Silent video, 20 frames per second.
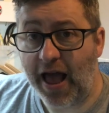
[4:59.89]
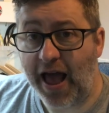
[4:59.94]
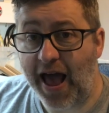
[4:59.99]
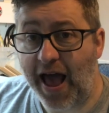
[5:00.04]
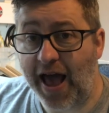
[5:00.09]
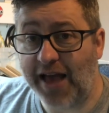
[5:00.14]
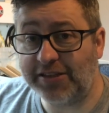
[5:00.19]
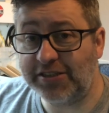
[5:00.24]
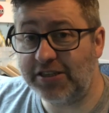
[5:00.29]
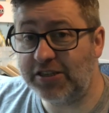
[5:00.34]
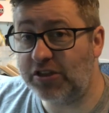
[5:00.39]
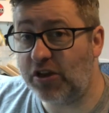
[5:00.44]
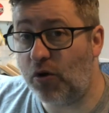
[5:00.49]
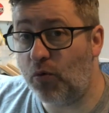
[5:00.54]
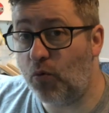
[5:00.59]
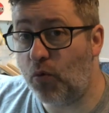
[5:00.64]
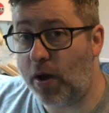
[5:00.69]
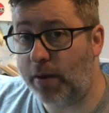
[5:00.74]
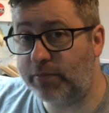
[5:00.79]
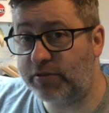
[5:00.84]
has his own
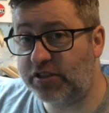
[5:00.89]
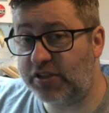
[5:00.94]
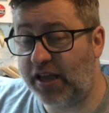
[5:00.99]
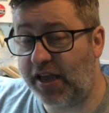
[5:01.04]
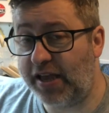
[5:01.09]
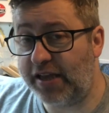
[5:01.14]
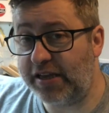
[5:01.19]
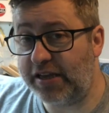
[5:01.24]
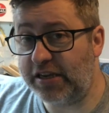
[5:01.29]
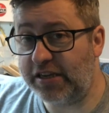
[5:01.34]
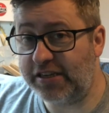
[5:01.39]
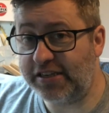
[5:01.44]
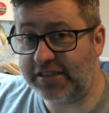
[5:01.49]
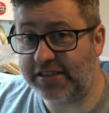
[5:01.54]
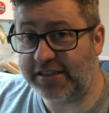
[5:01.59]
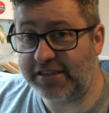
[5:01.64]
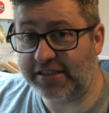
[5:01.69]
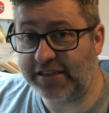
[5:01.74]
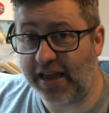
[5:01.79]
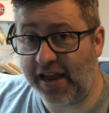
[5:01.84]
website and is
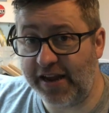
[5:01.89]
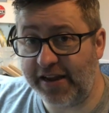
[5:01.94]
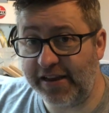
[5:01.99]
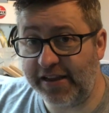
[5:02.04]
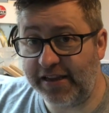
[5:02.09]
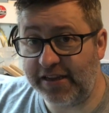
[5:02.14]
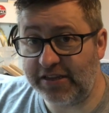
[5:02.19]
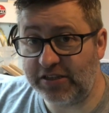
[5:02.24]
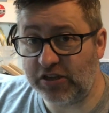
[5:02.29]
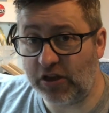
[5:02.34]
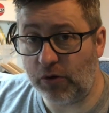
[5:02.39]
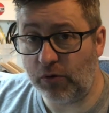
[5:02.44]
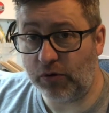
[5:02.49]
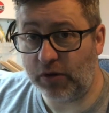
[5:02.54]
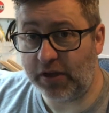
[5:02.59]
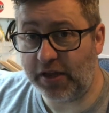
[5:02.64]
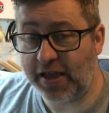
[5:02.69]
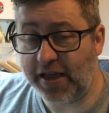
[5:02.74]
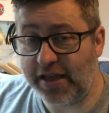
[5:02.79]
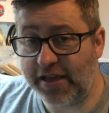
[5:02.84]
designing his own
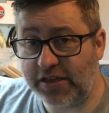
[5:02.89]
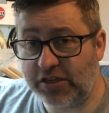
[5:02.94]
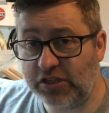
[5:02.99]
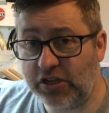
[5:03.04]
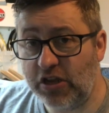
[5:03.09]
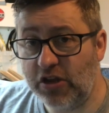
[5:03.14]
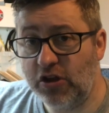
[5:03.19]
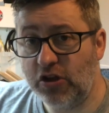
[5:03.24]
kits.